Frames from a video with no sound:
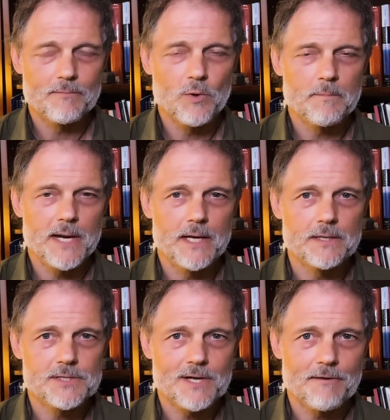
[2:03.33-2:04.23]
more pain
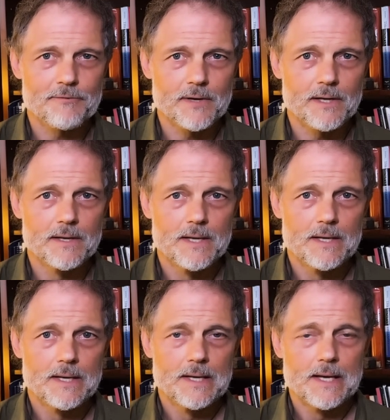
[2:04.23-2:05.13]
and suffering.
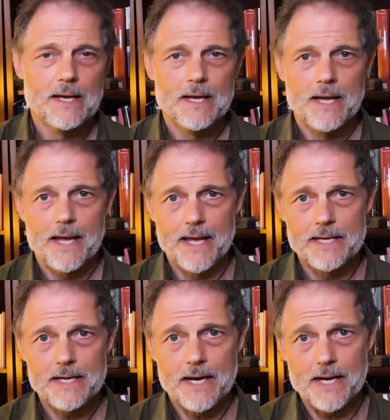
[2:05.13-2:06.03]

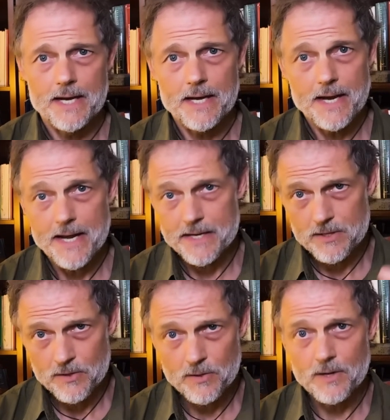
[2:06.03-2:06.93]
And I had to
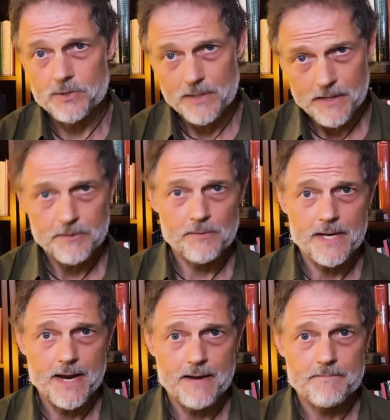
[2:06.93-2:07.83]
go to another
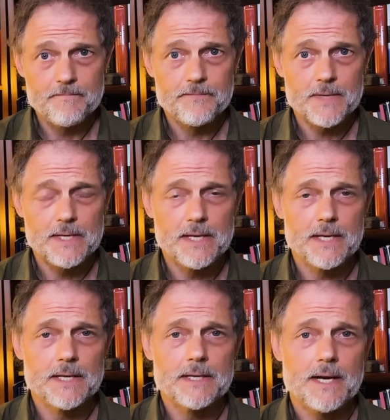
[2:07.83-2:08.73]
rehab,
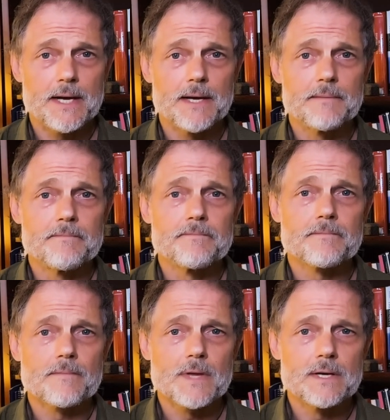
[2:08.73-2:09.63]
and
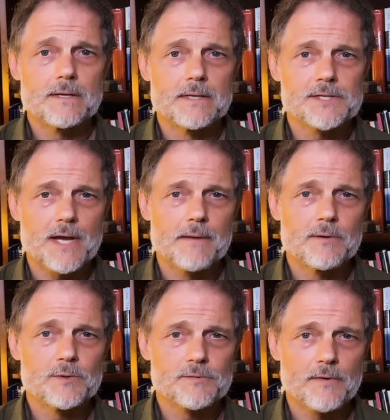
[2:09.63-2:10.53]
this time it
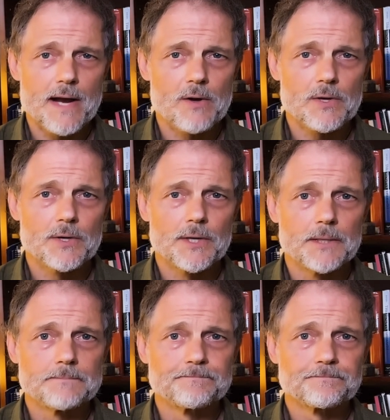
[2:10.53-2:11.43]
was for
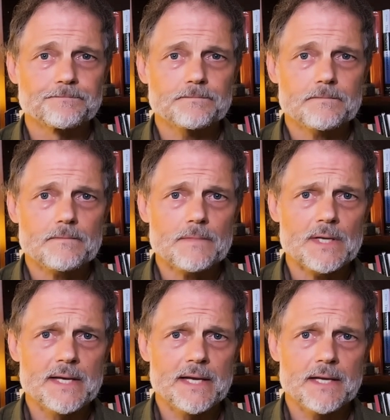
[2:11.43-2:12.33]
alcohol.
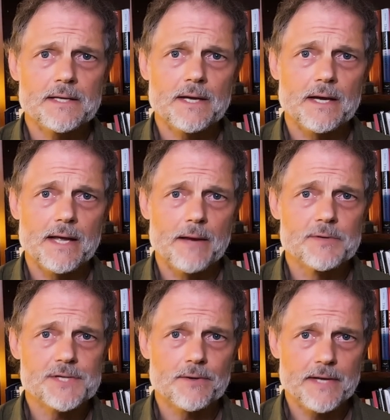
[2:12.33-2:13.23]
And it
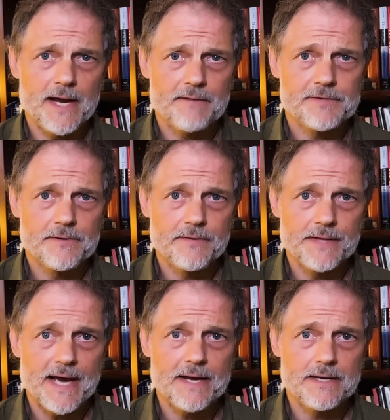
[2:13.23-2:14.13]
was only after
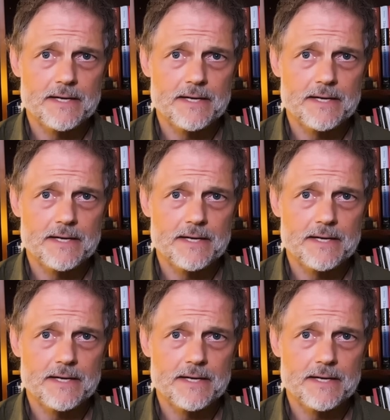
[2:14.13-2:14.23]
that